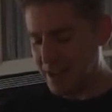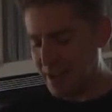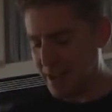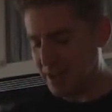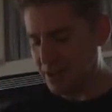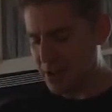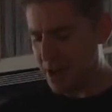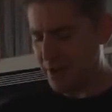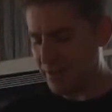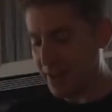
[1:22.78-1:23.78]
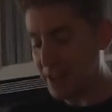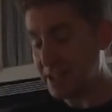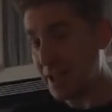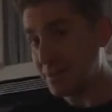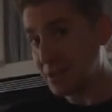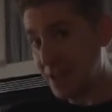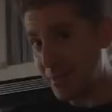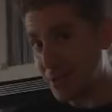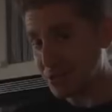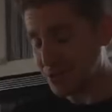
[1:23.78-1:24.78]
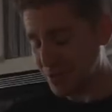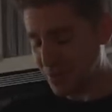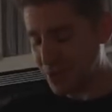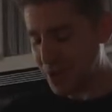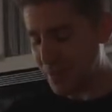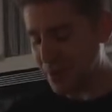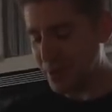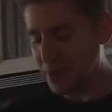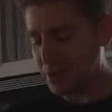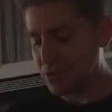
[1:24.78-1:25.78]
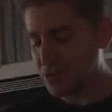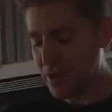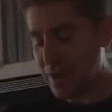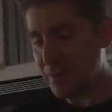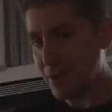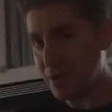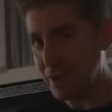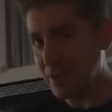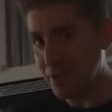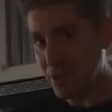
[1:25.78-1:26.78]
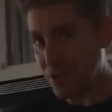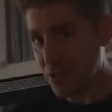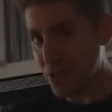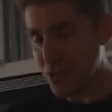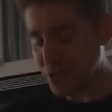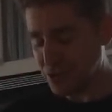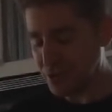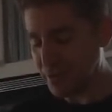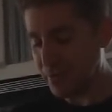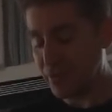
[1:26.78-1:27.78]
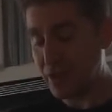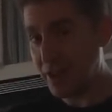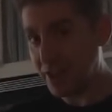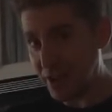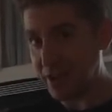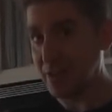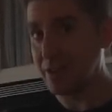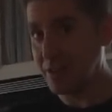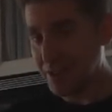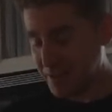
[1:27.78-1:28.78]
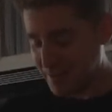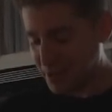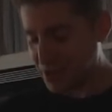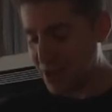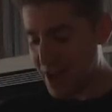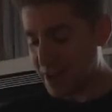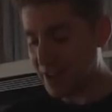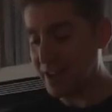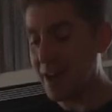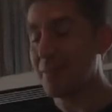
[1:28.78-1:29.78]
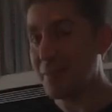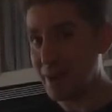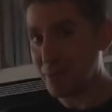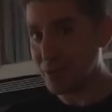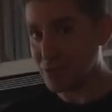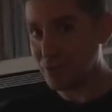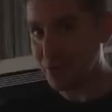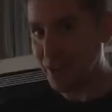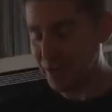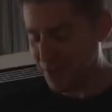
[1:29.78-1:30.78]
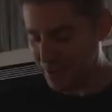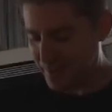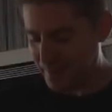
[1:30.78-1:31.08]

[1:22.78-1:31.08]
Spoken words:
And if I got time today, I'm also going to put up cranberry, orange, vanilla biscotti, my personal favorite.